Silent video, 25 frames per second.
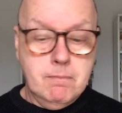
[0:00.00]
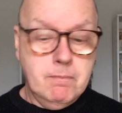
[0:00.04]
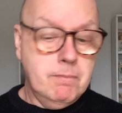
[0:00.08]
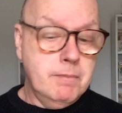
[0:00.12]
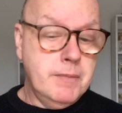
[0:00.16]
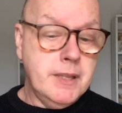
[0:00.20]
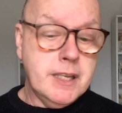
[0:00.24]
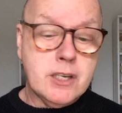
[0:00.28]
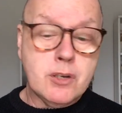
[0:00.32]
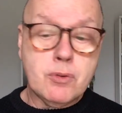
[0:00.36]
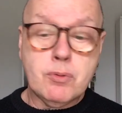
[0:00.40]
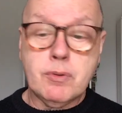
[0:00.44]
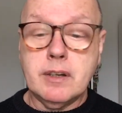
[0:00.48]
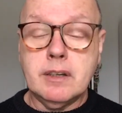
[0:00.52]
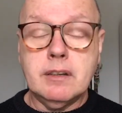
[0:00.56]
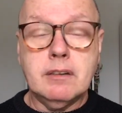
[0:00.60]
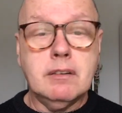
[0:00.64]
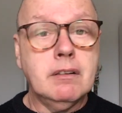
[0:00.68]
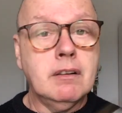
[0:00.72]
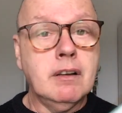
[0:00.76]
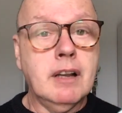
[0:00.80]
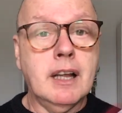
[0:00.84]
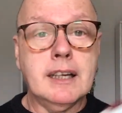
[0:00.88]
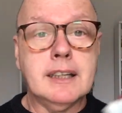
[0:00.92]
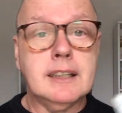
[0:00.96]
This one,
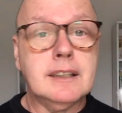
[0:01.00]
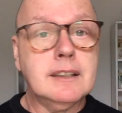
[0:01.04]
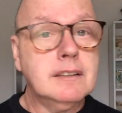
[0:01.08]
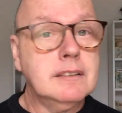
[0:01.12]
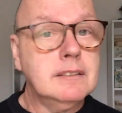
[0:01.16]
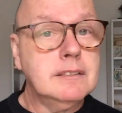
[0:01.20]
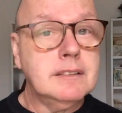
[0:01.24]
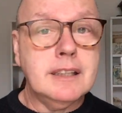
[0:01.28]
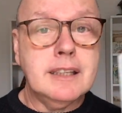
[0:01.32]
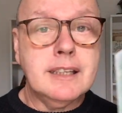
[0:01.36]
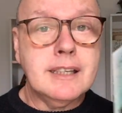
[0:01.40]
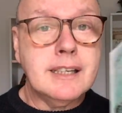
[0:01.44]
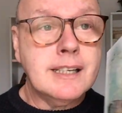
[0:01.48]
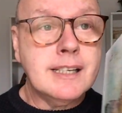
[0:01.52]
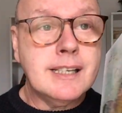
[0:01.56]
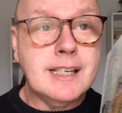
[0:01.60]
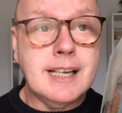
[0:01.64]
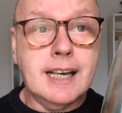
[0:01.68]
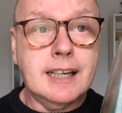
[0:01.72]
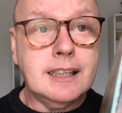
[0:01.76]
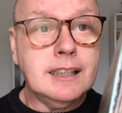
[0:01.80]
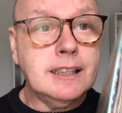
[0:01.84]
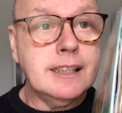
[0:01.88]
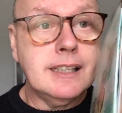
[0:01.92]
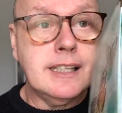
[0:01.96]
like
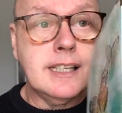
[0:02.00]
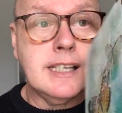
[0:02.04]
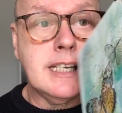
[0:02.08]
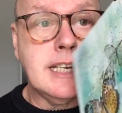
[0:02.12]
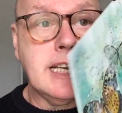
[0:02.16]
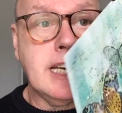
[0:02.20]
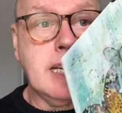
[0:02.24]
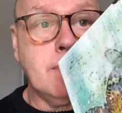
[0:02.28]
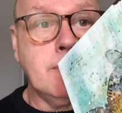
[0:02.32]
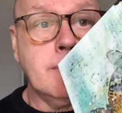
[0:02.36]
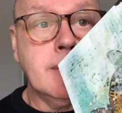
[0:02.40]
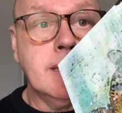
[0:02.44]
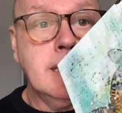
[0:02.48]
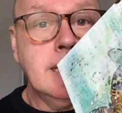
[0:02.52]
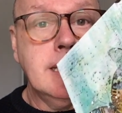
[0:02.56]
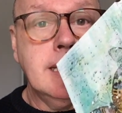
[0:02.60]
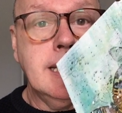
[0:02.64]
exactly the same.